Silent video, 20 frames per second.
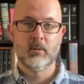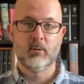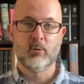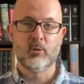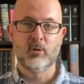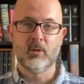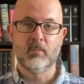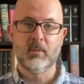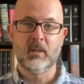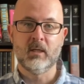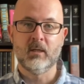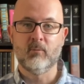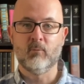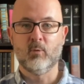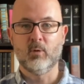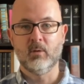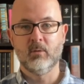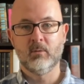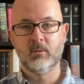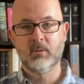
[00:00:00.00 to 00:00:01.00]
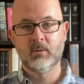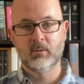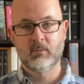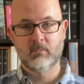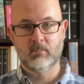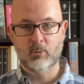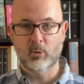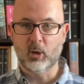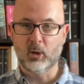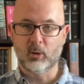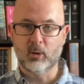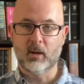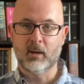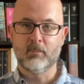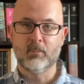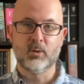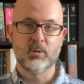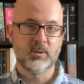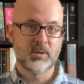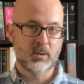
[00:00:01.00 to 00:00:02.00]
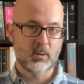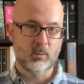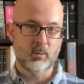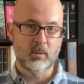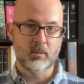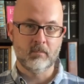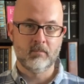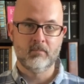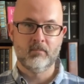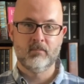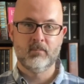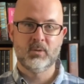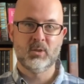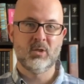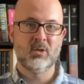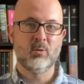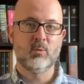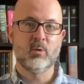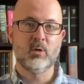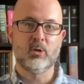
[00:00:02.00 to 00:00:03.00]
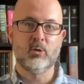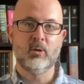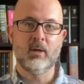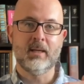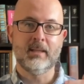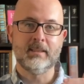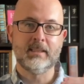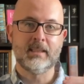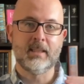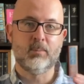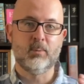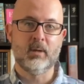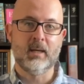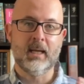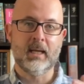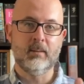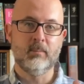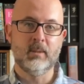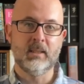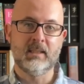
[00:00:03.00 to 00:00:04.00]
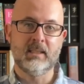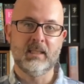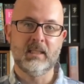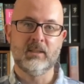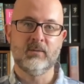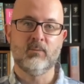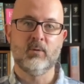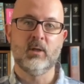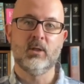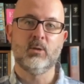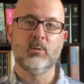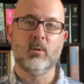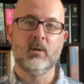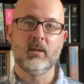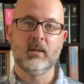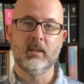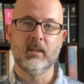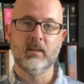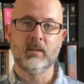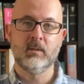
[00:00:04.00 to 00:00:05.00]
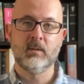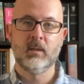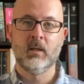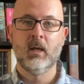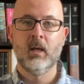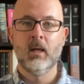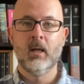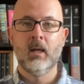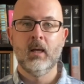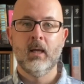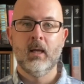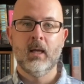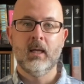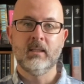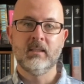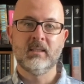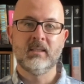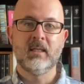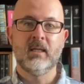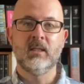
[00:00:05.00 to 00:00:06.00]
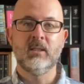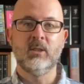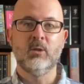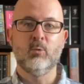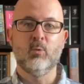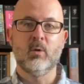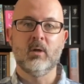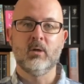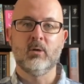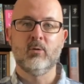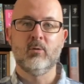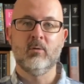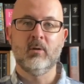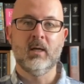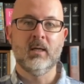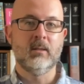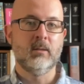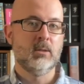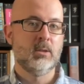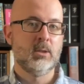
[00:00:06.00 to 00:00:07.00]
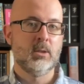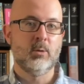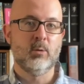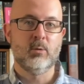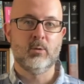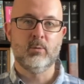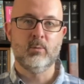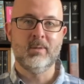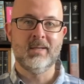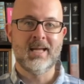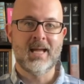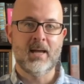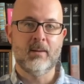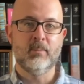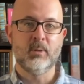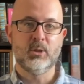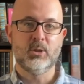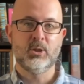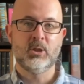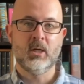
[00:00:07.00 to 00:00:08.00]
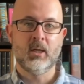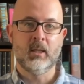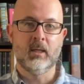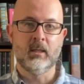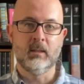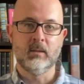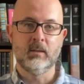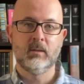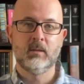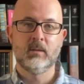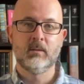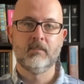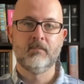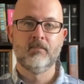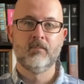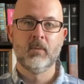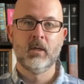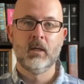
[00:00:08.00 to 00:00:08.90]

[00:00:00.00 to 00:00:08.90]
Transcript: learning the meaning of words, Greek grammar, and so on. So you don't want to create separate ABCs for each one of these. Instead, you want to create 2 or 3 habit chains.